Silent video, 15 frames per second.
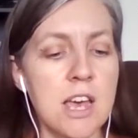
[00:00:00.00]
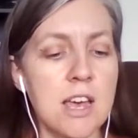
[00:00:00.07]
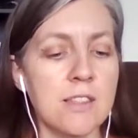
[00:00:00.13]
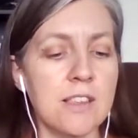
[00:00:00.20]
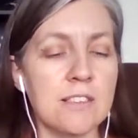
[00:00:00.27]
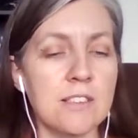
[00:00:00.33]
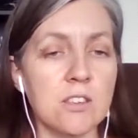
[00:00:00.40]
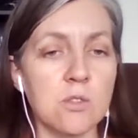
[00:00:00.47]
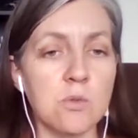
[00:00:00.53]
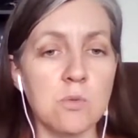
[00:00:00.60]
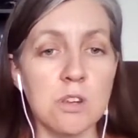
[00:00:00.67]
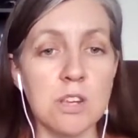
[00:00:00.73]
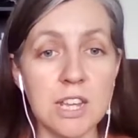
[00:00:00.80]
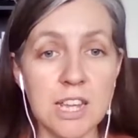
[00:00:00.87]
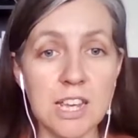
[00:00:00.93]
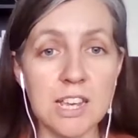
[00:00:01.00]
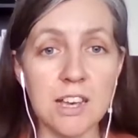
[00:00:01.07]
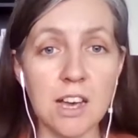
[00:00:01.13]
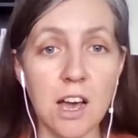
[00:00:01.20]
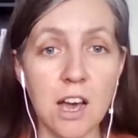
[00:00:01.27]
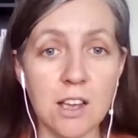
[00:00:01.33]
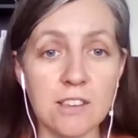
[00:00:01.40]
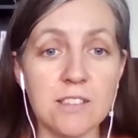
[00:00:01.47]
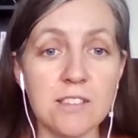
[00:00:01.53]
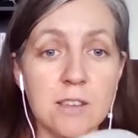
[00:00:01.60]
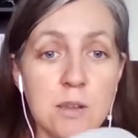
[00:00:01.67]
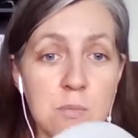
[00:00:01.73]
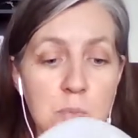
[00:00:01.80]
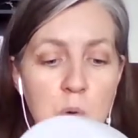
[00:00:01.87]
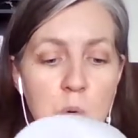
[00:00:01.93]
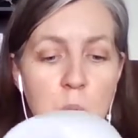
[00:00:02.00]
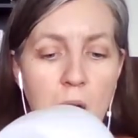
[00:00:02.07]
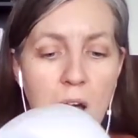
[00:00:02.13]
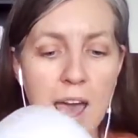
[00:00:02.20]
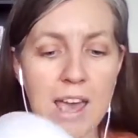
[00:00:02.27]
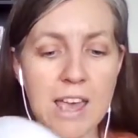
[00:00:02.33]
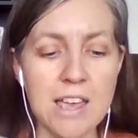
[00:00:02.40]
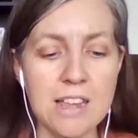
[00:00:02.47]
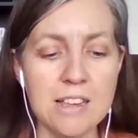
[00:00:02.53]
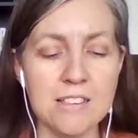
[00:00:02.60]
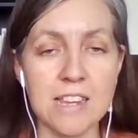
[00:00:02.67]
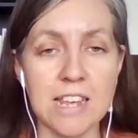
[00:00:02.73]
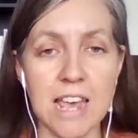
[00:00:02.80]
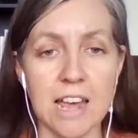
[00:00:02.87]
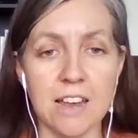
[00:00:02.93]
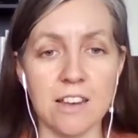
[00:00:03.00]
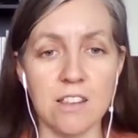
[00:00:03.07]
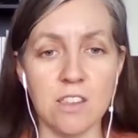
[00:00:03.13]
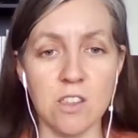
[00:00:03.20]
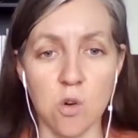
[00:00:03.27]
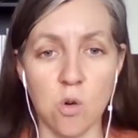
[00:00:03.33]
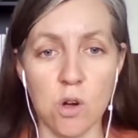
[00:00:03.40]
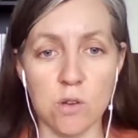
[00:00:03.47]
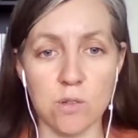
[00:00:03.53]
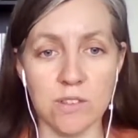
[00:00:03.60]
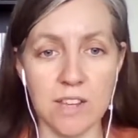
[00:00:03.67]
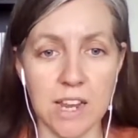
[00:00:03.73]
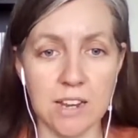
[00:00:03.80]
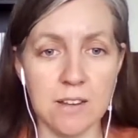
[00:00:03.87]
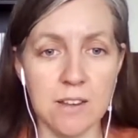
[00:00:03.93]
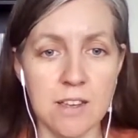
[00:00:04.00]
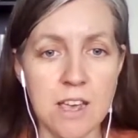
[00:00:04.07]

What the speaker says: This is really simple way to get the oils in.